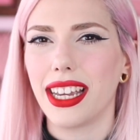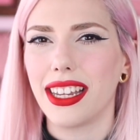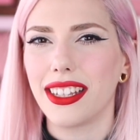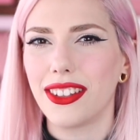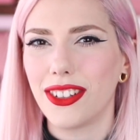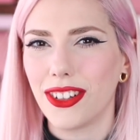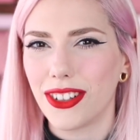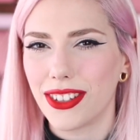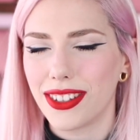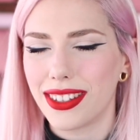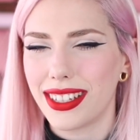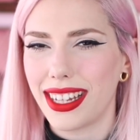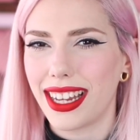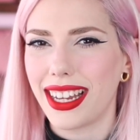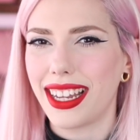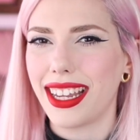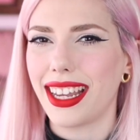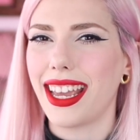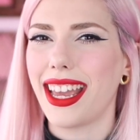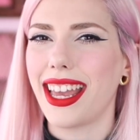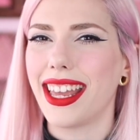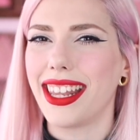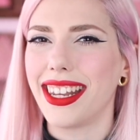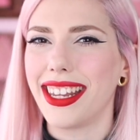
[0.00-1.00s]
I don't
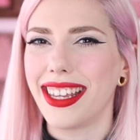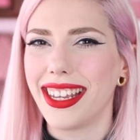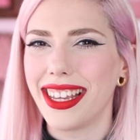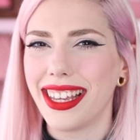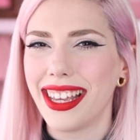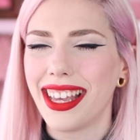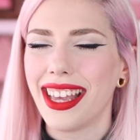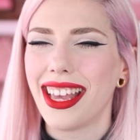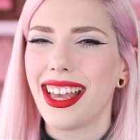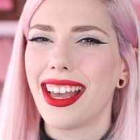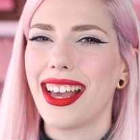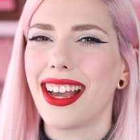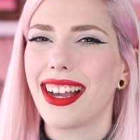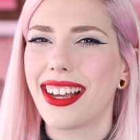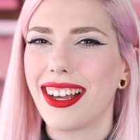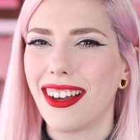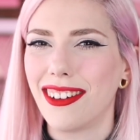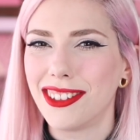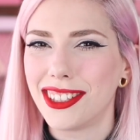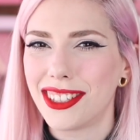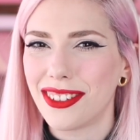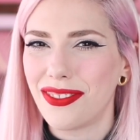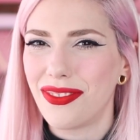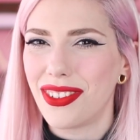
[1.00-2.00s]
take any
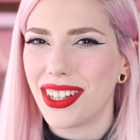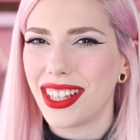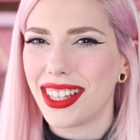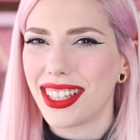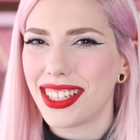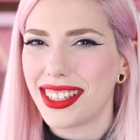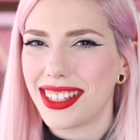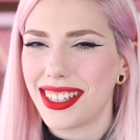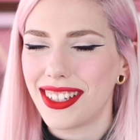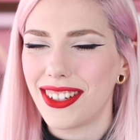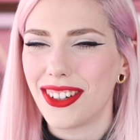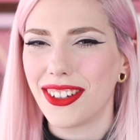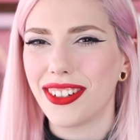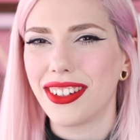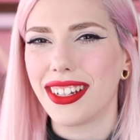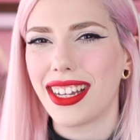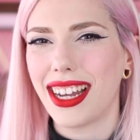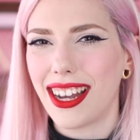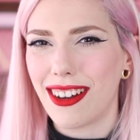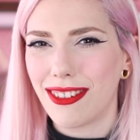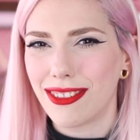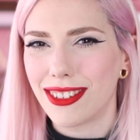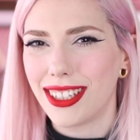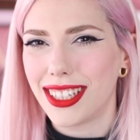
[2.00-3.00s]
accountability on
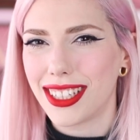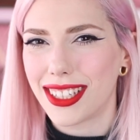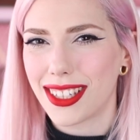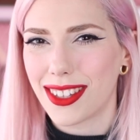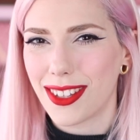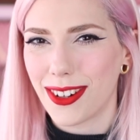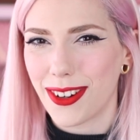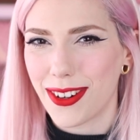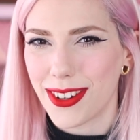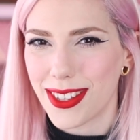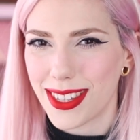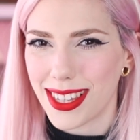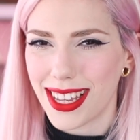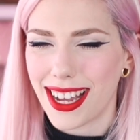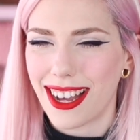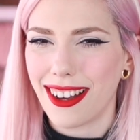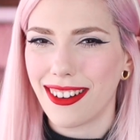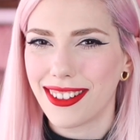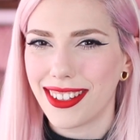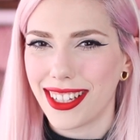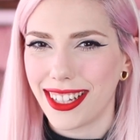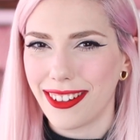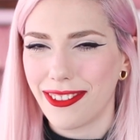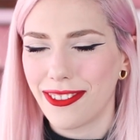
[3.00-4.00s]
how this turns
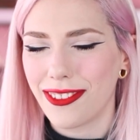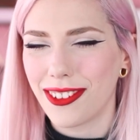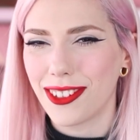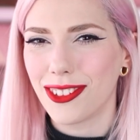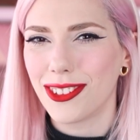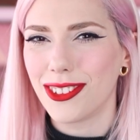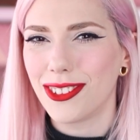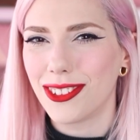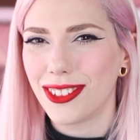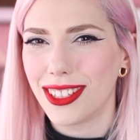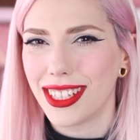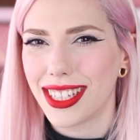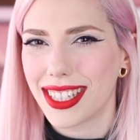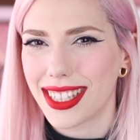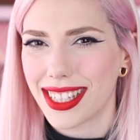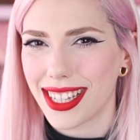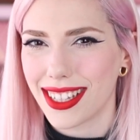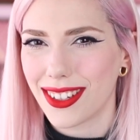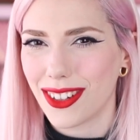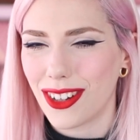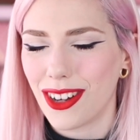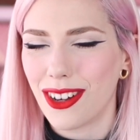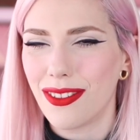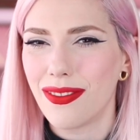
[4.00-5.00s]
out if you do this
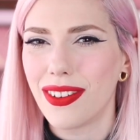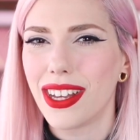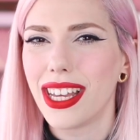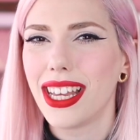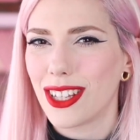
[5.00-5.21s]
at home.